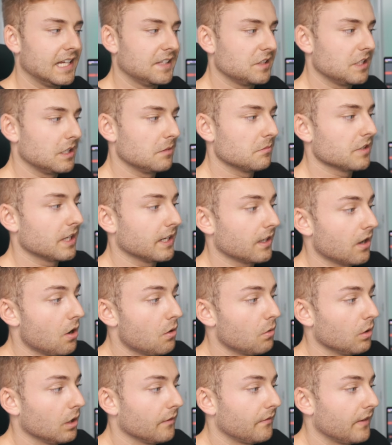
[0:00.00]
it seems like,
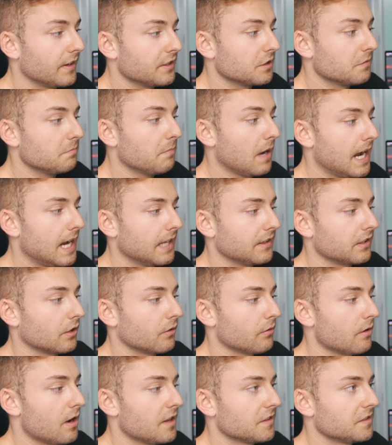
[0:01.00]
oh, well, if I just buy at the
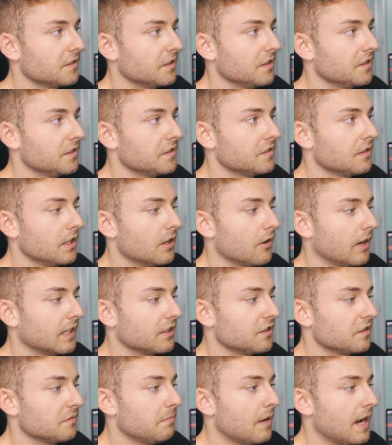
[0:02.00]
crosses, I
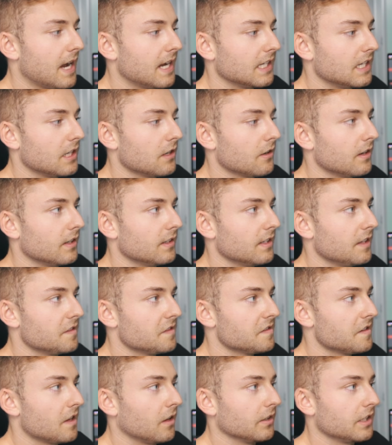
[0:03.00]
could just buy here and then
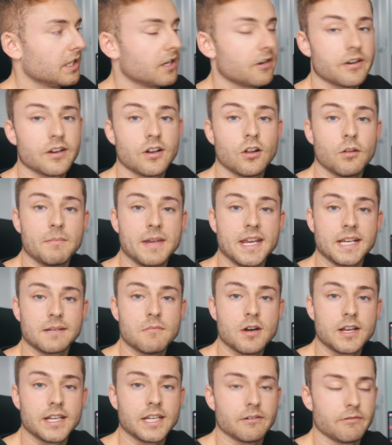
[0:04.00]
sell here and I'll make
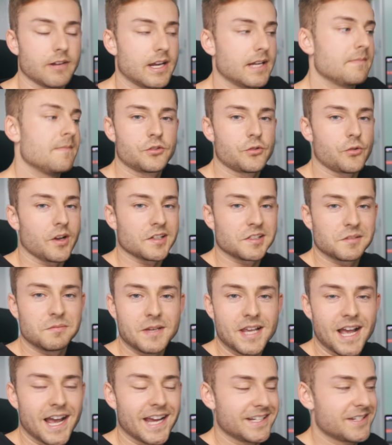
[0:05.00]
money, right? Trust
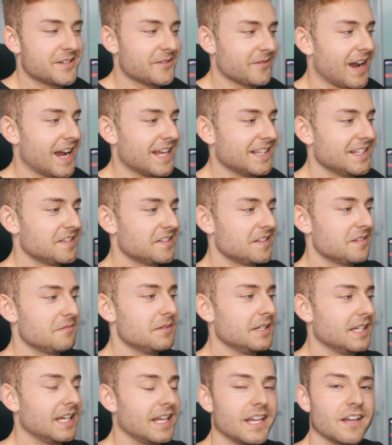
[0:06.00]
me, I tried this in the
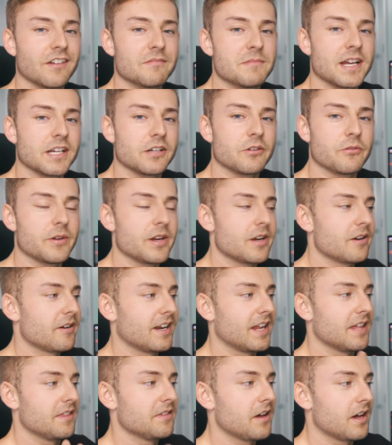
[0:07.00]
beginning of my career
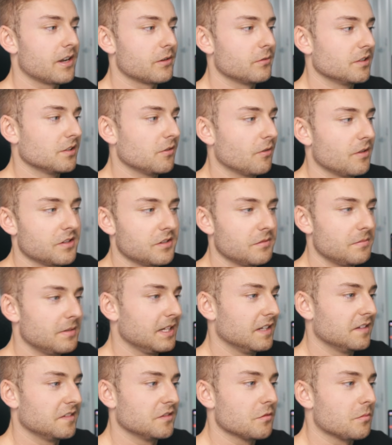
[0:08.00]
and I thought it was going to
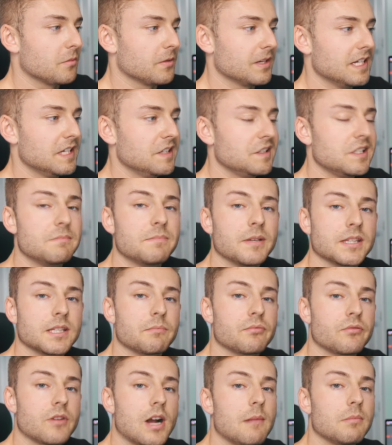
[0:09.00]
be super easy, but the
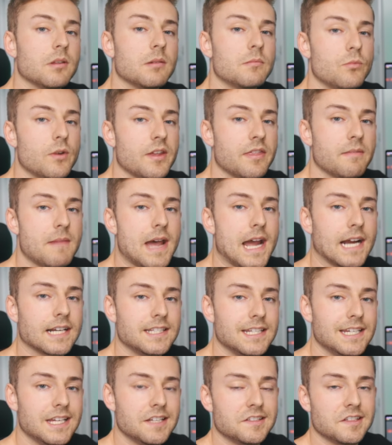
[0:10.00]
problem with
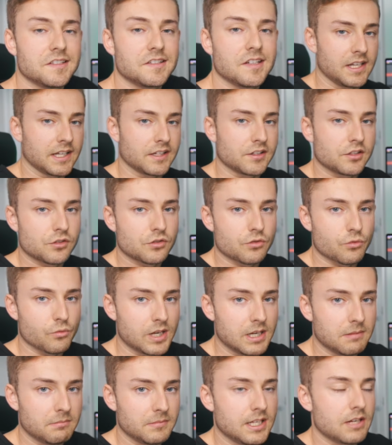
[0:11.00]
MACD is it's an
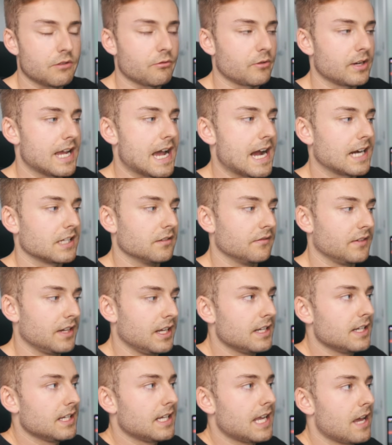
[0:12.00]
extremely reactive
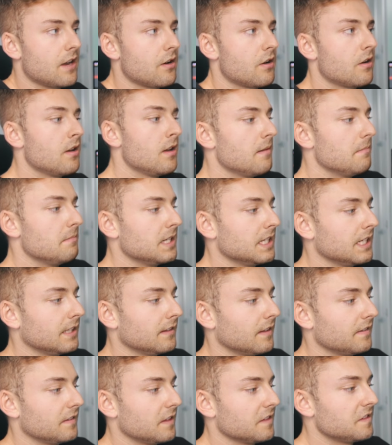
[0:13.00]
indicator, meaning
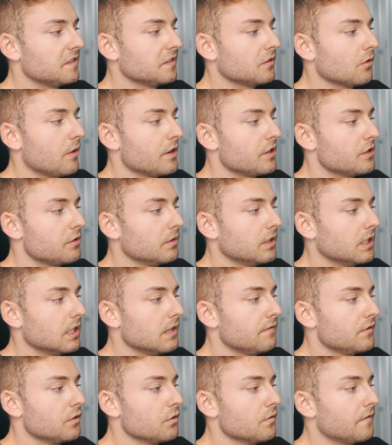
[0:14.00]
that this is going to
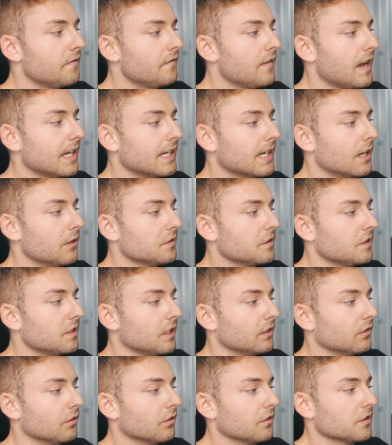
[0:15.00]
give you fake out
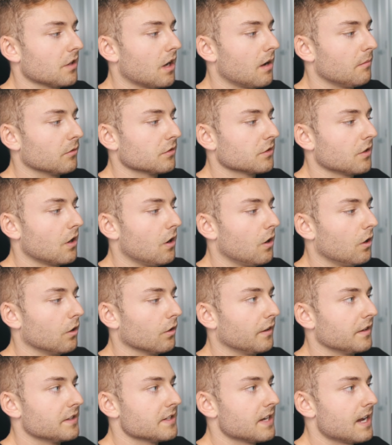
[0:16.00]
signals almost all
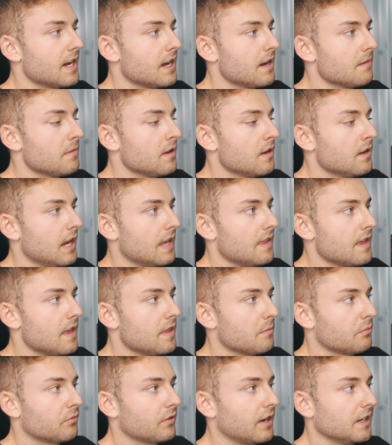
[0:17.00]
the time, and then
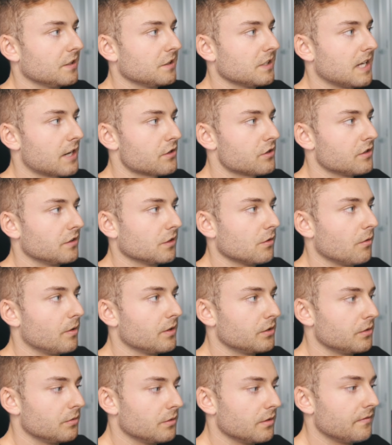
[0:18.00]
the price action is
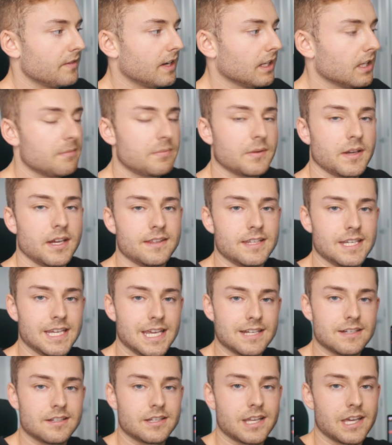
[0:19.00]
going to develop and the
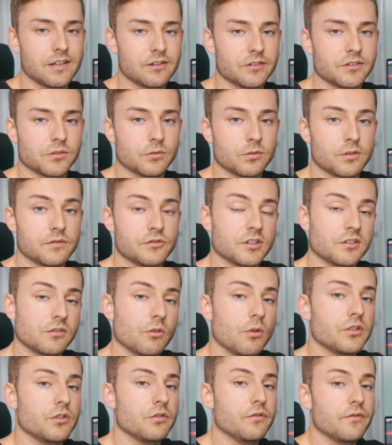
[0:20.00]
indicator is sort of just
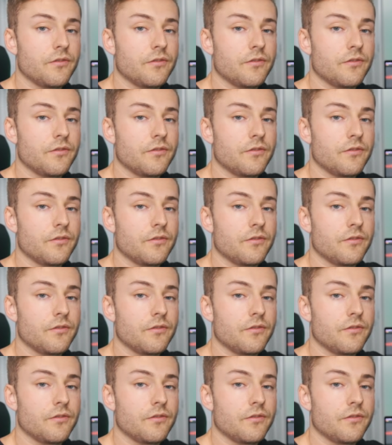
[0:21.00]
going to